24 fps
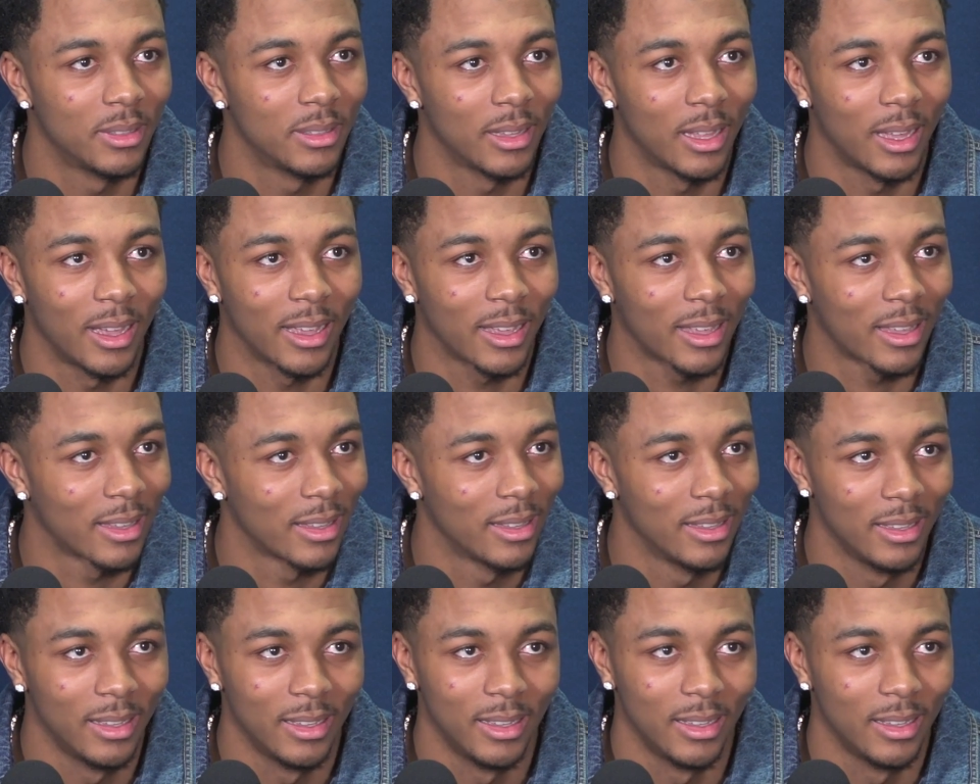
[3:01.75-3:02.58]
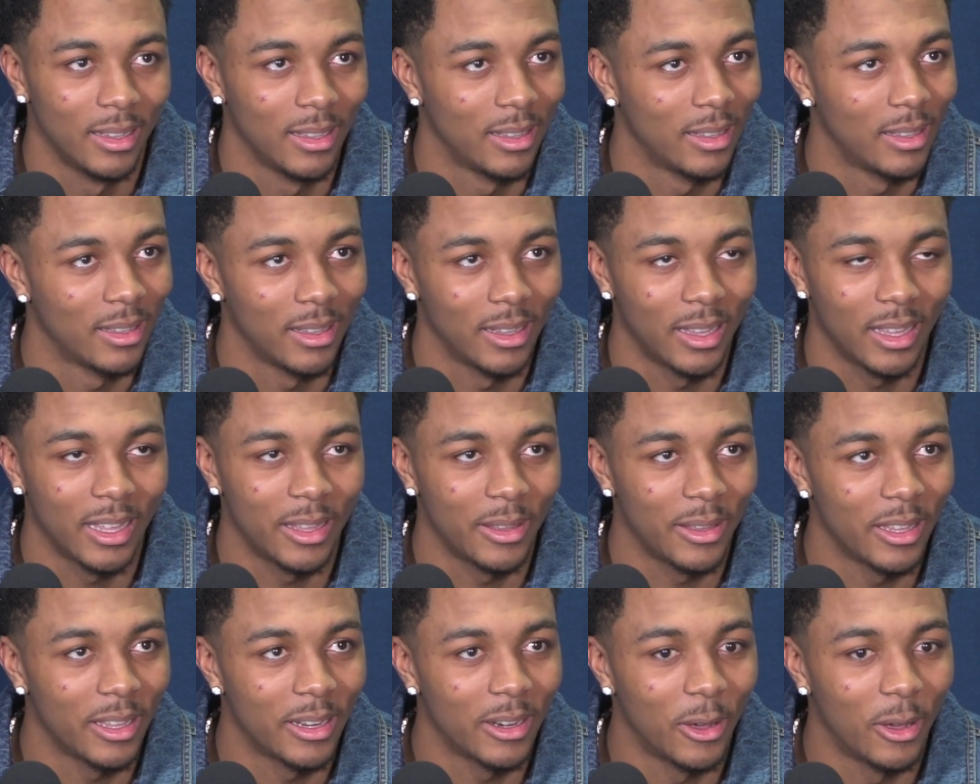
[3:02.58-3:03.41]
like,
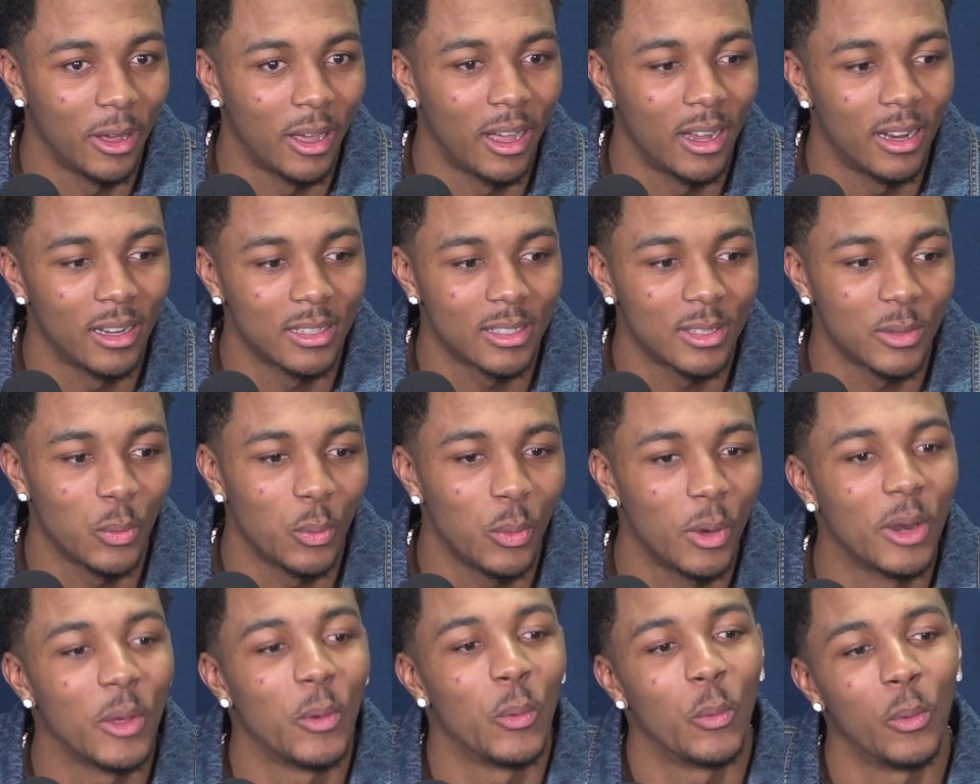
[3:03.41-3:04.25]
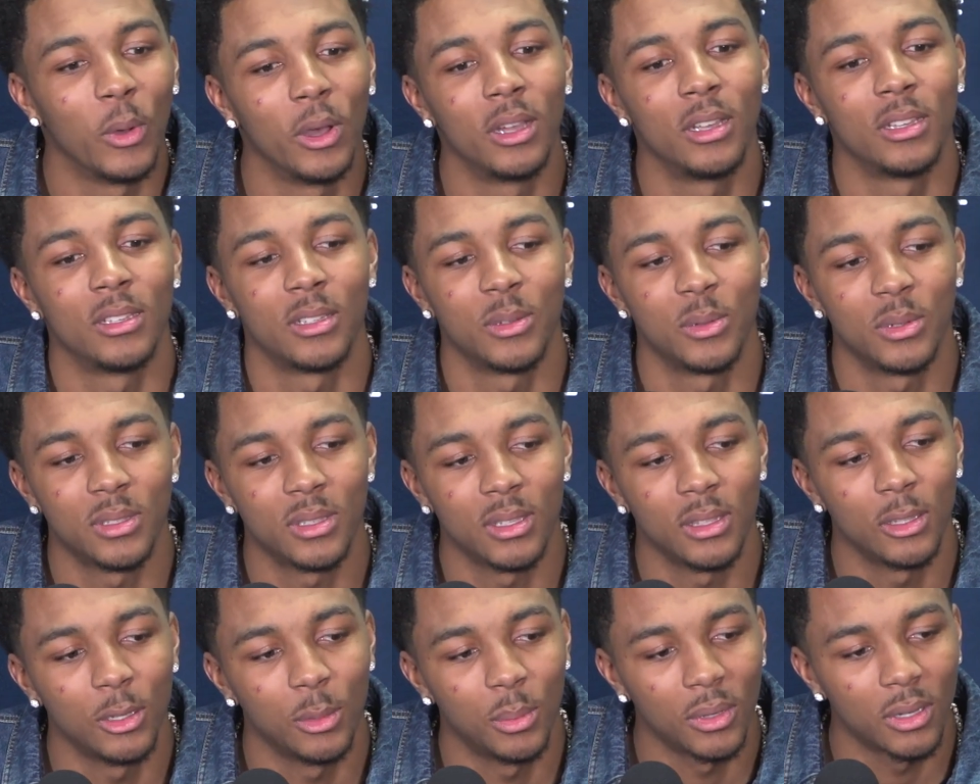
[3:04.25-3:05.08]
in all honesty, what it was. There was
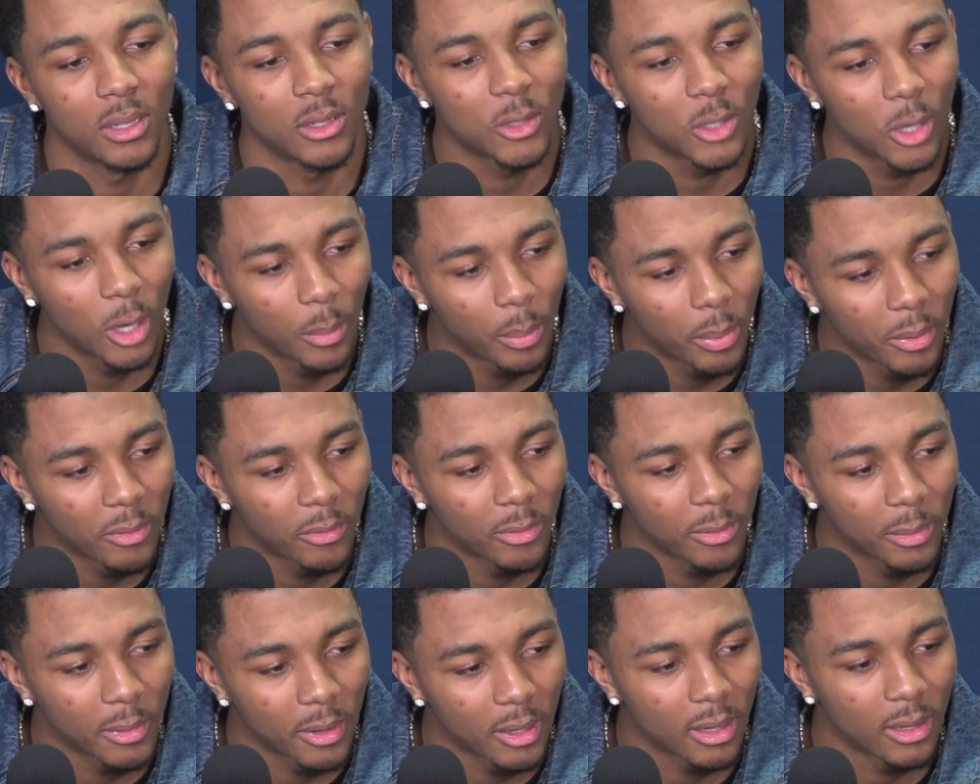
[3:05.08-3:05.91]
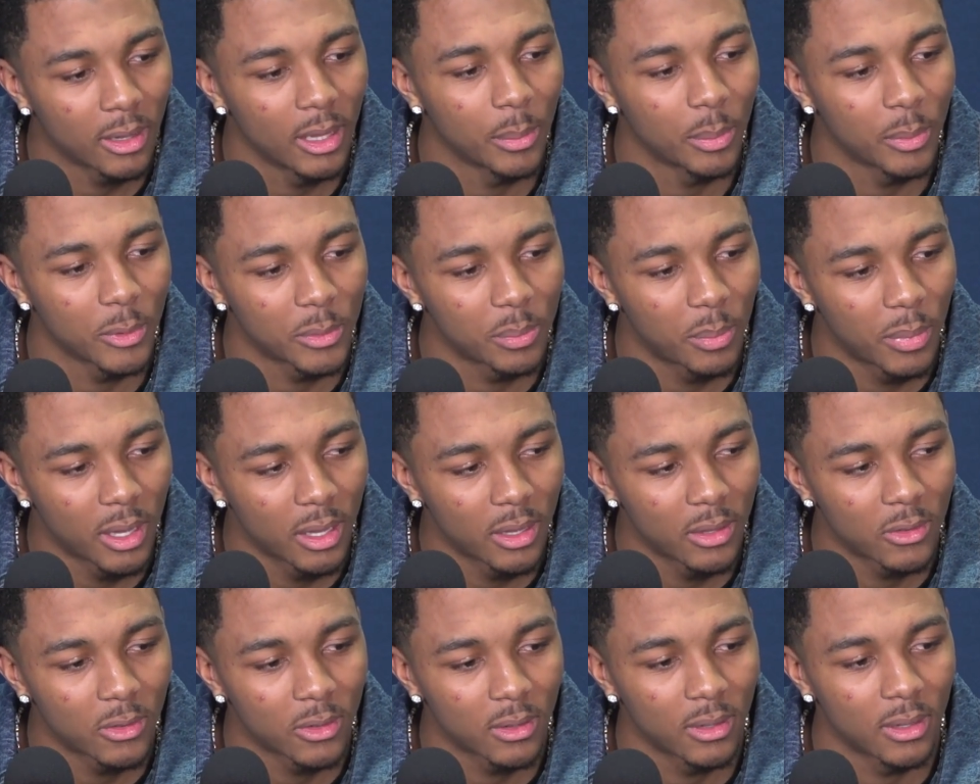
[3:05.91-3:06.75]
a little bit of chirping from the Clippers
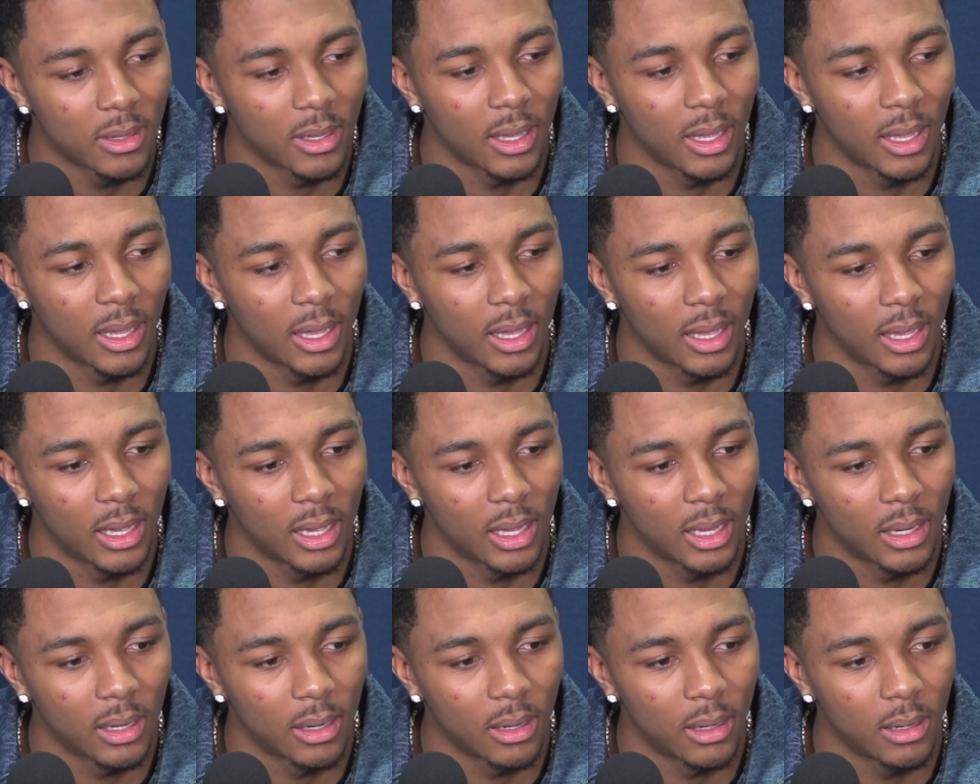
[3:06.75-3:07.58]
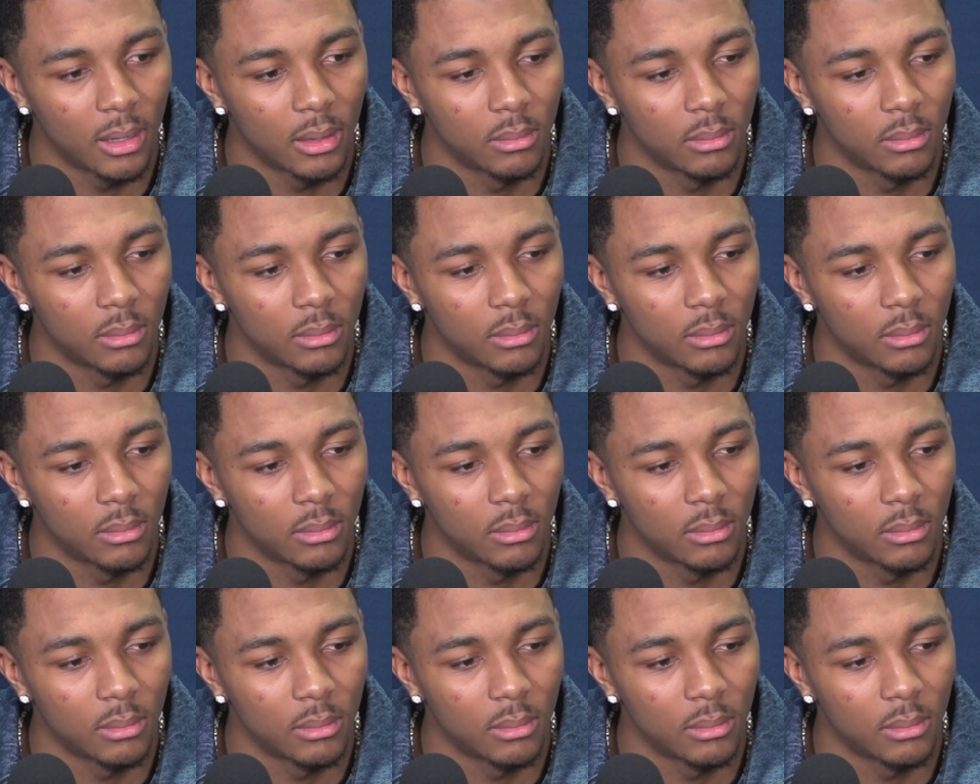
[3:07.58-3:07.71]
bench, and